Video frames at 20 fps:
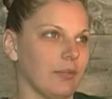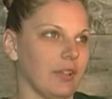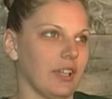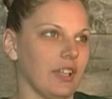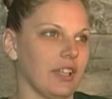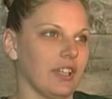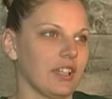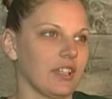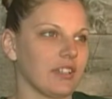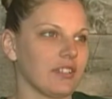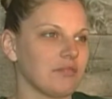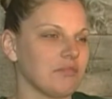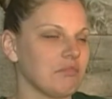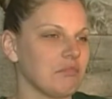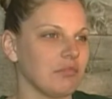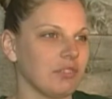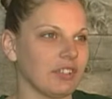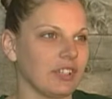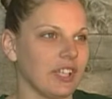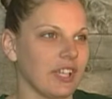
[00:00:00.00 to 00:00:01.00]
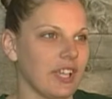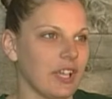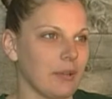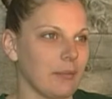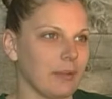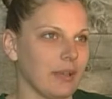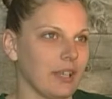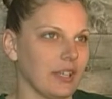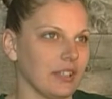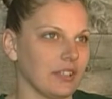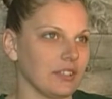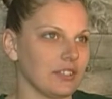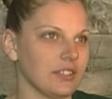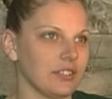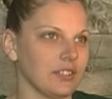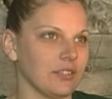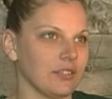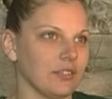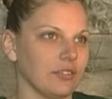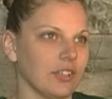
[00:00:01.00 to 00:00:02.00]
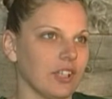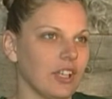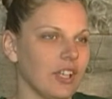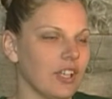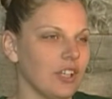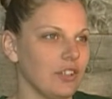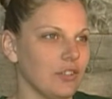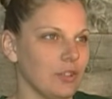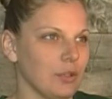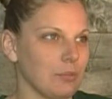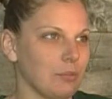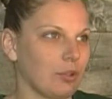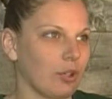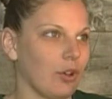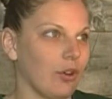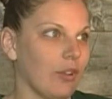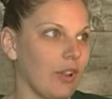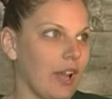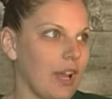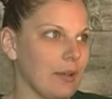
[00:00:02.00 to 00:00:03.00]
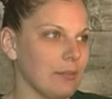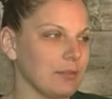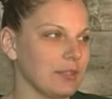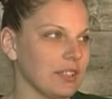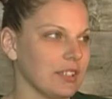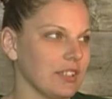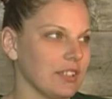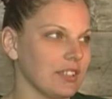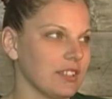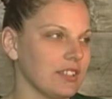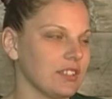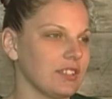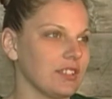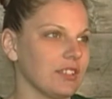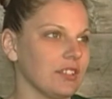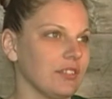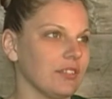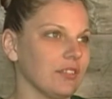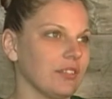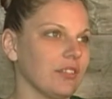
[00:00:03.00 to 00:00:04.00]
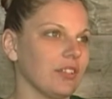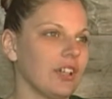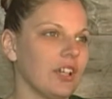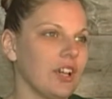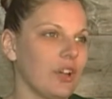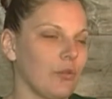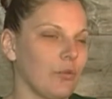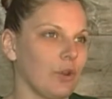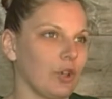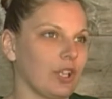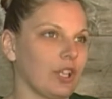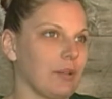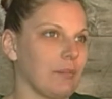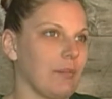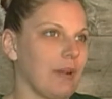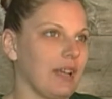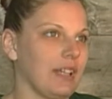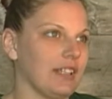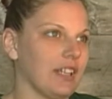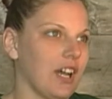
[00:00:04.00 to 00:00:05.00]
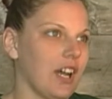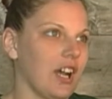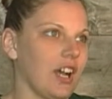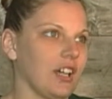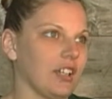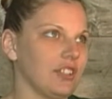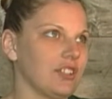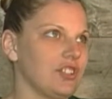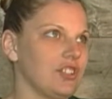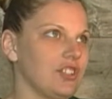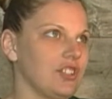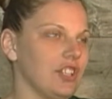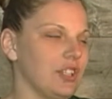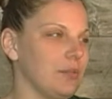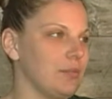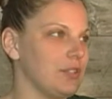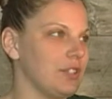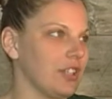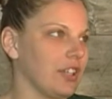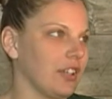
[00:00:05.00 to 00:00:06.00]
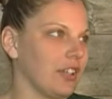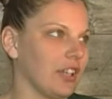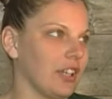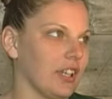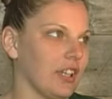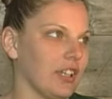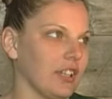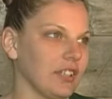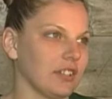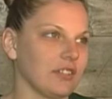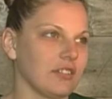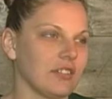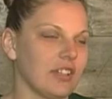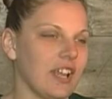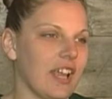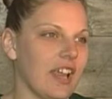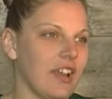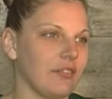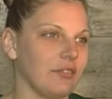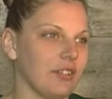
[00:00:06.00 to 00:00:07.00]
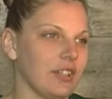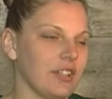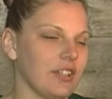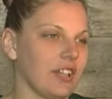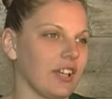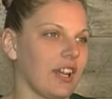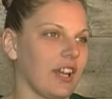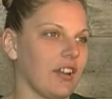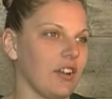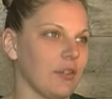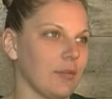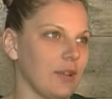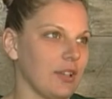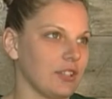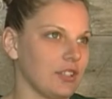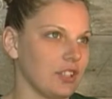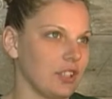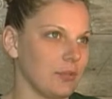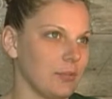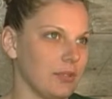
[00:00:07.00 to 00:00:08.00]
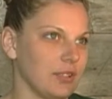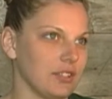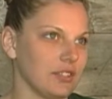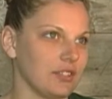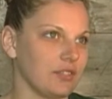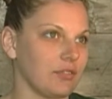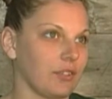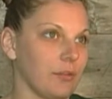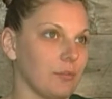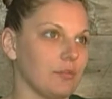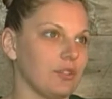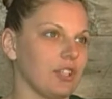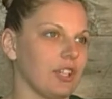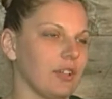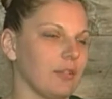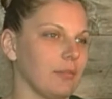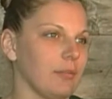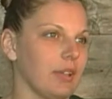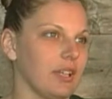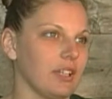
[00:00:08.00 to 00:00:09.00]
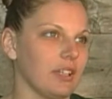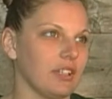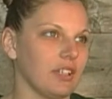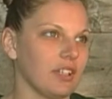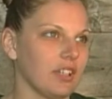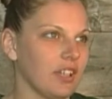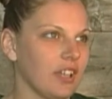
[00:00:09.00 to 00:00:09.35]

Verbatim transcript: like lambing to doing prolapses to working my dogs, sheep shearing, everything I know about sheep is from Jim. And